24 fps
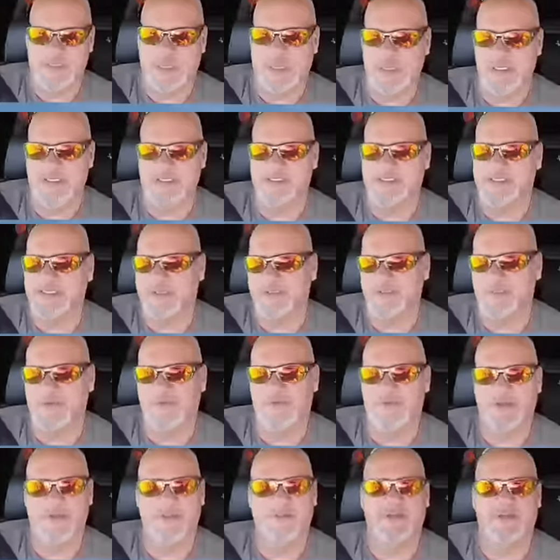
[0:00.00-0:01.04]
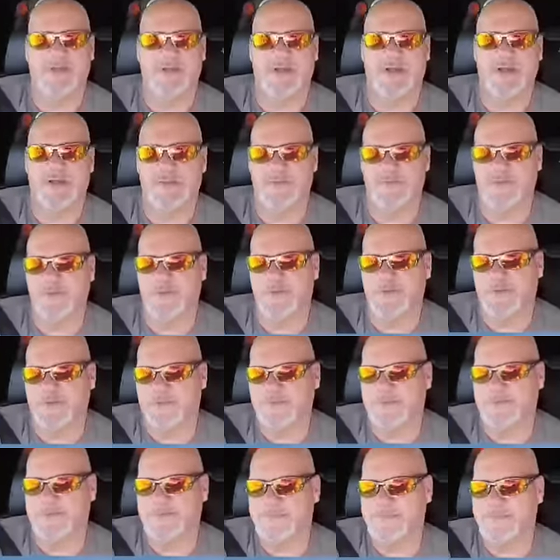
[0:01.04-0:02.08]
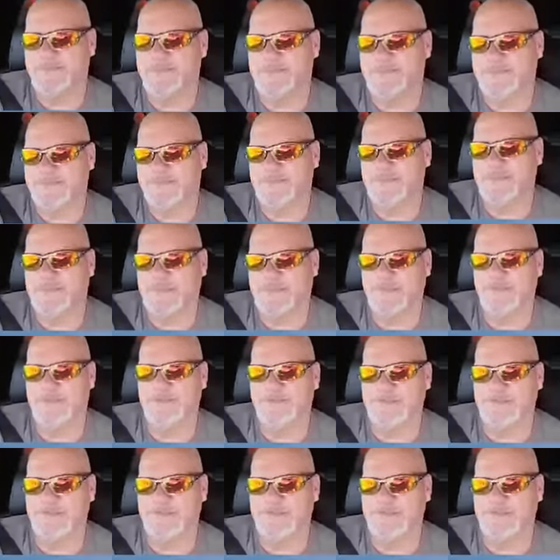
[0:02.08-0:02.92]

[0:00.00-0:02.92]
it's cheaper than what you want to haul it for. So,